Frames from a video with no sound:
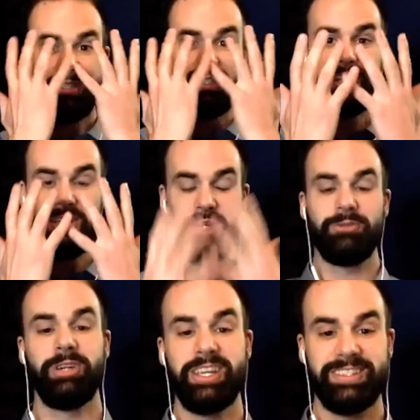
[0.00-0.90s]
than into your
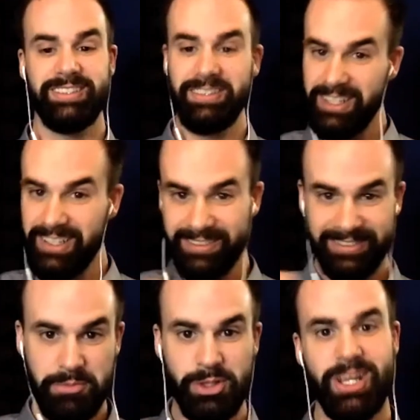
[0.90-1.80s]
face, and then
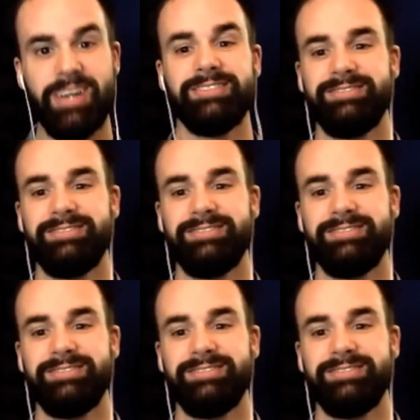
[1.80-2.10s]
they put you out.